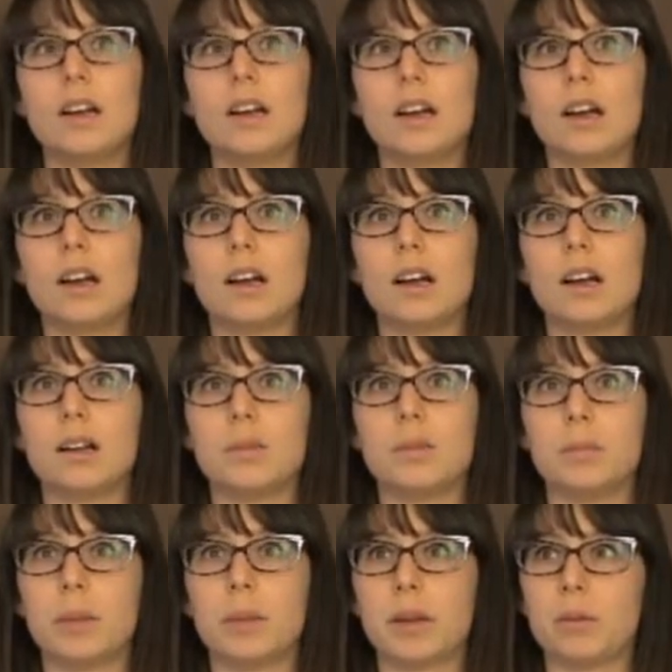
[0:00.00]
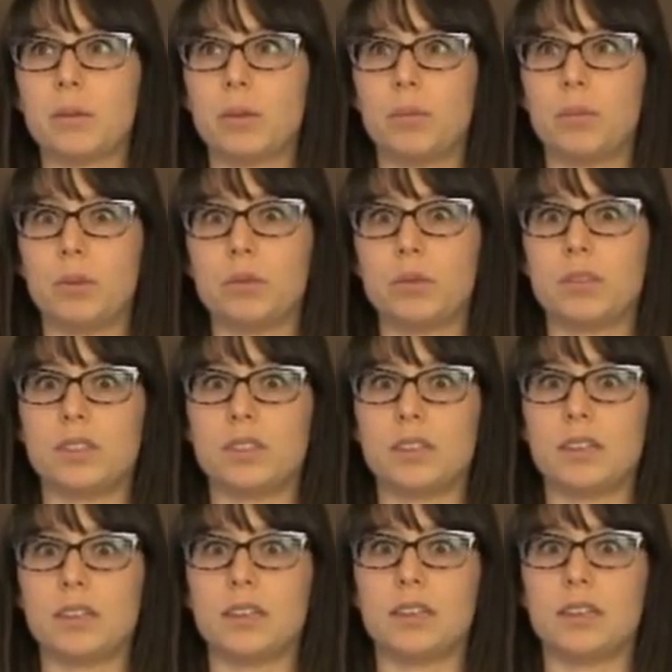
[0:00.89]
uh, made with
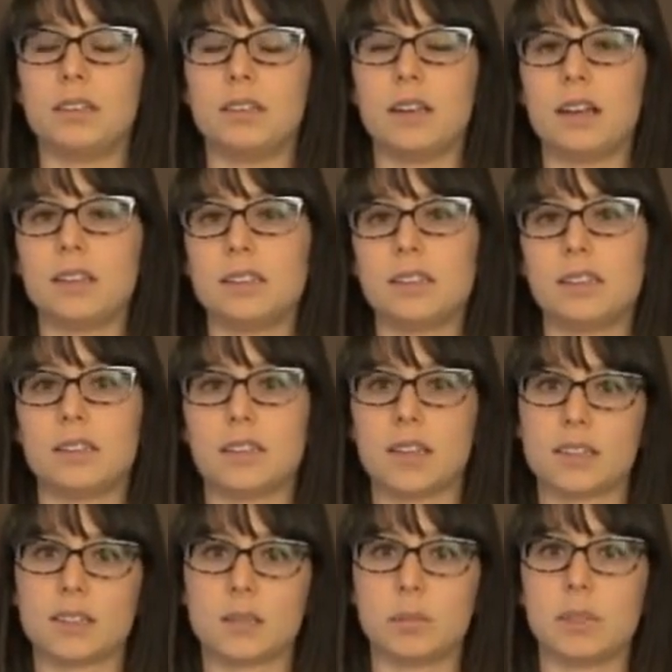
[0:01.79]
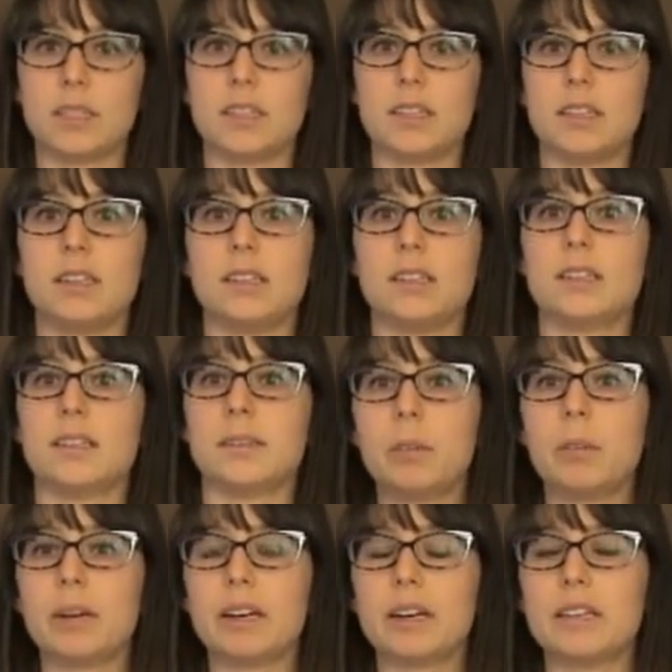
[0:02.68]
mostly nuts and sesame seeds.
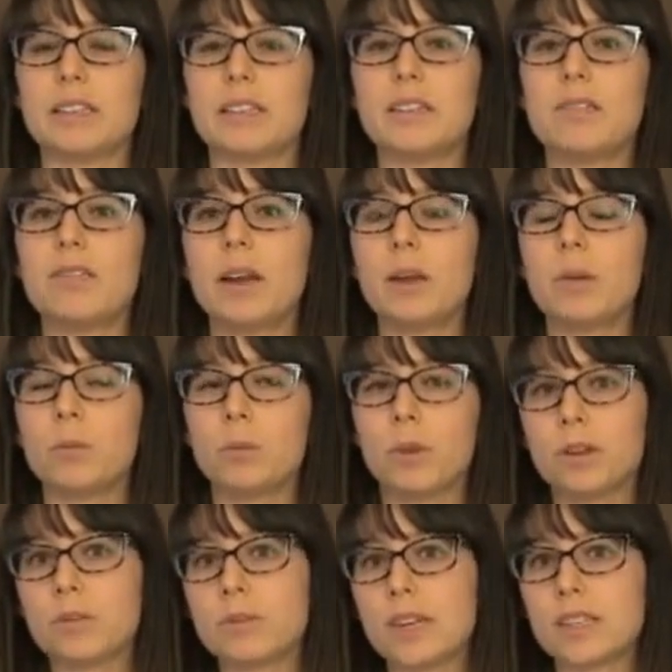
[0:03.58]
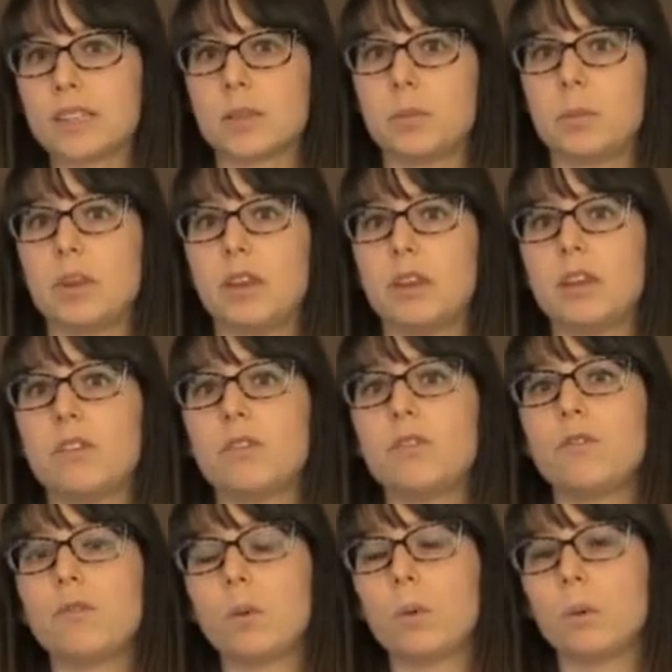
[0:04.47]
But I did find one recipe
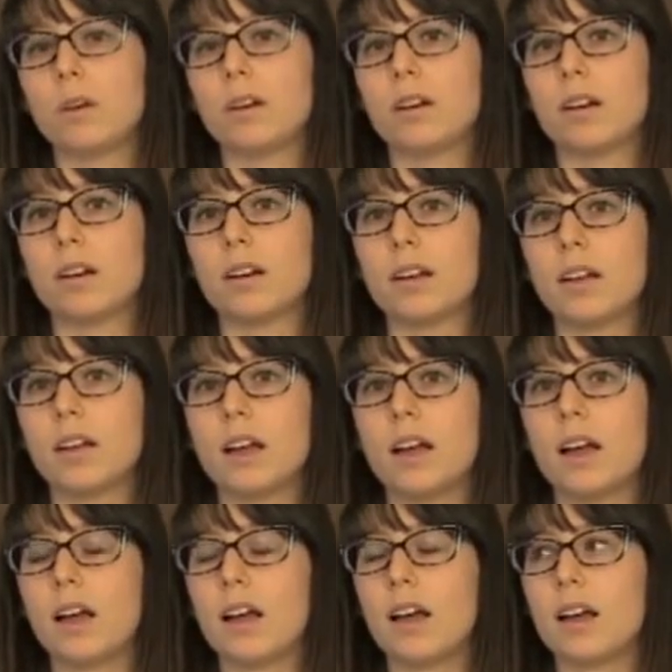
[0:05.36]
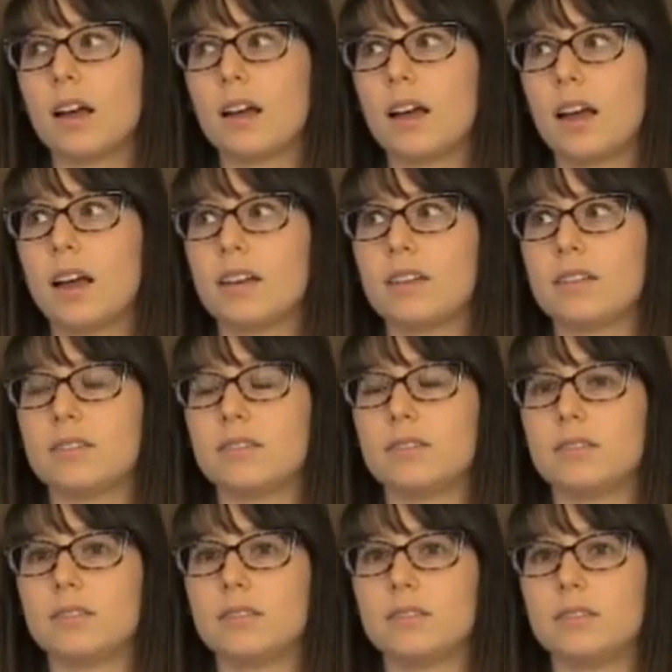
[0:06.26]
for a kind
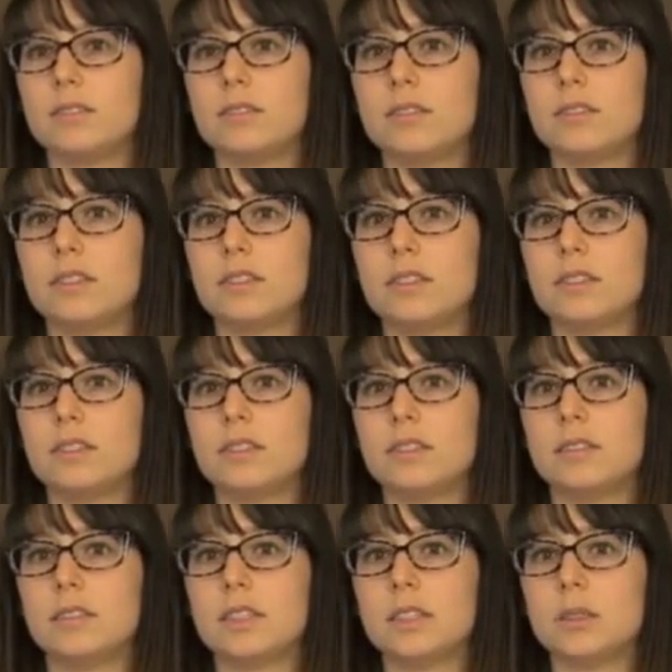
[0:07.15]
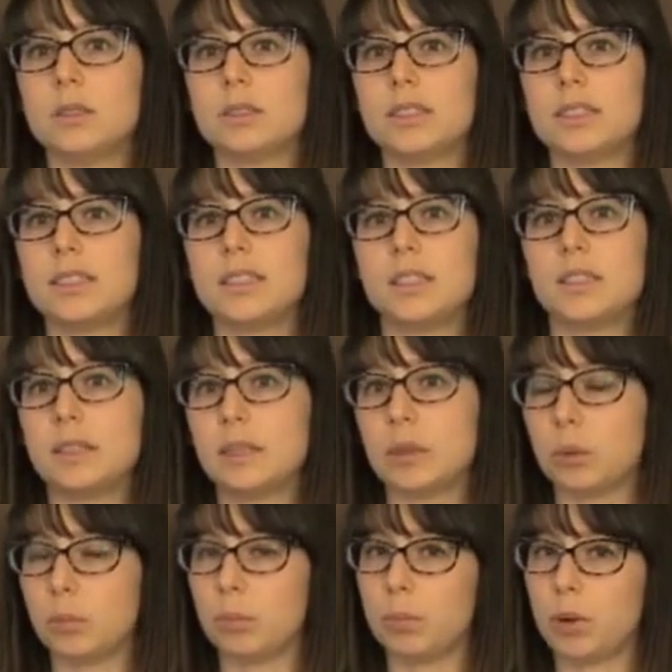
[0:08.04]
of little
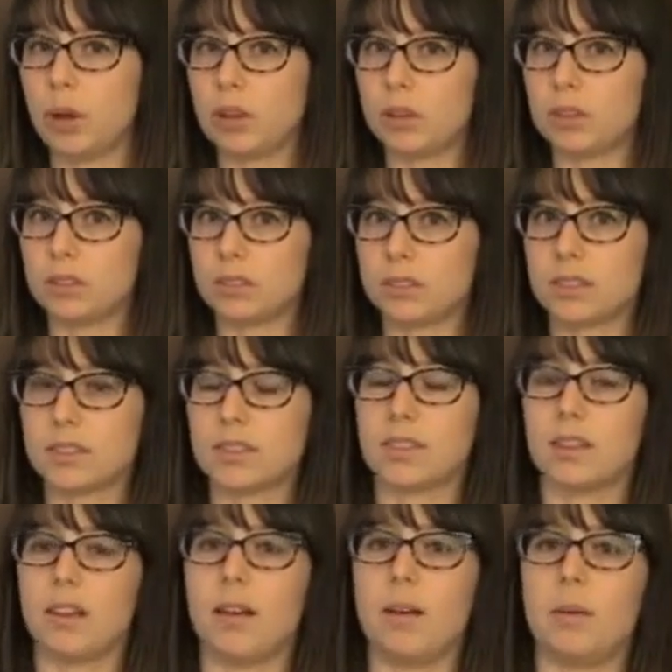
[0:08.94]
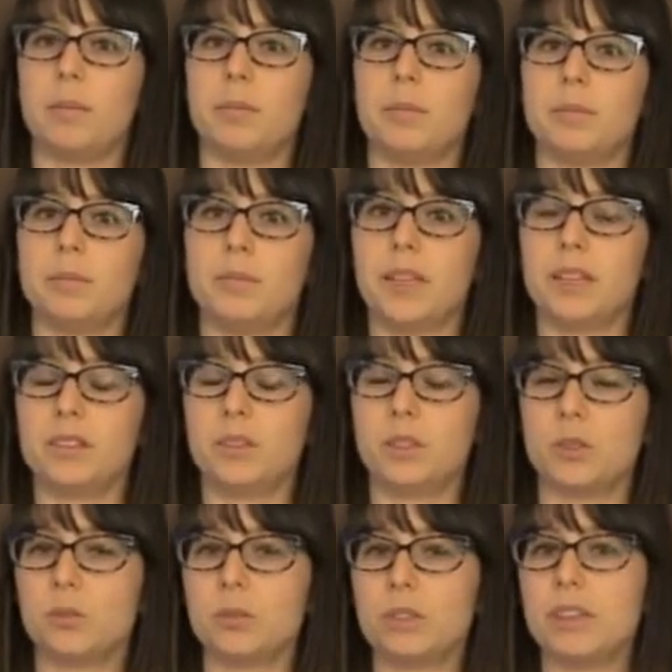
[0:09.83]
cereal balls um, that
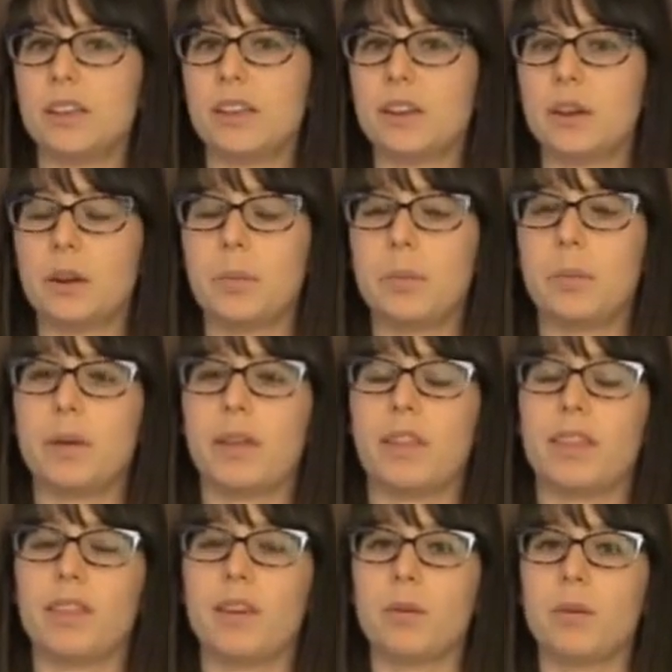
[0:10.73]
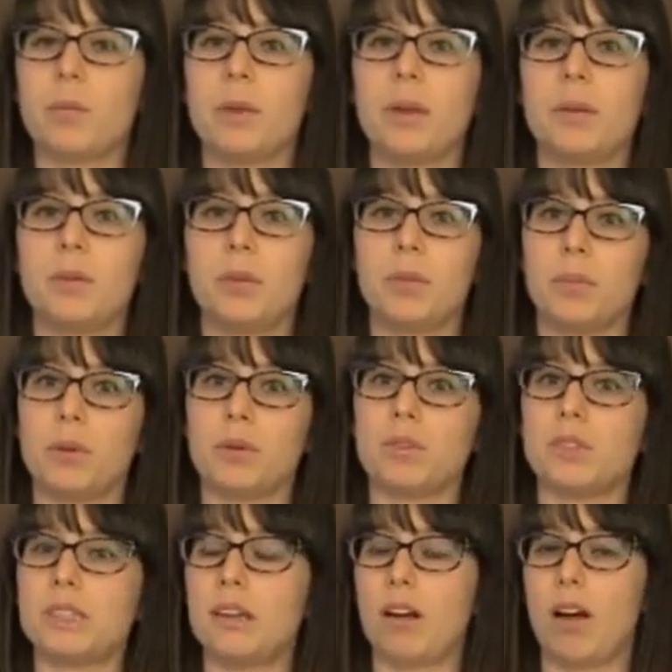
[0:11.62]
looked really good, but they were made with
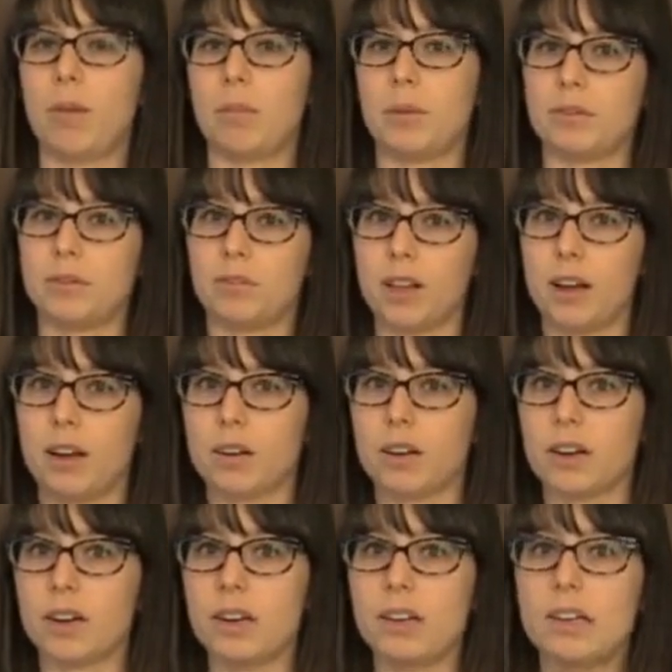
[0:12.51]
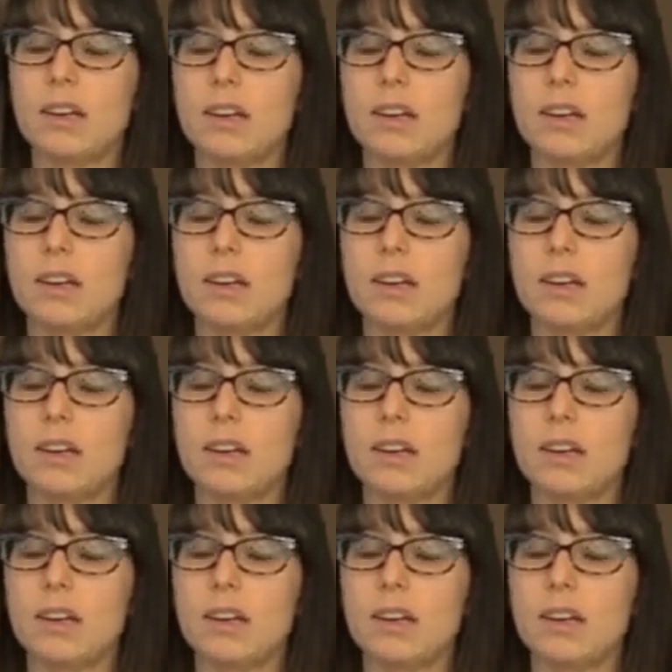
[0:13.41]
mostly almond flour.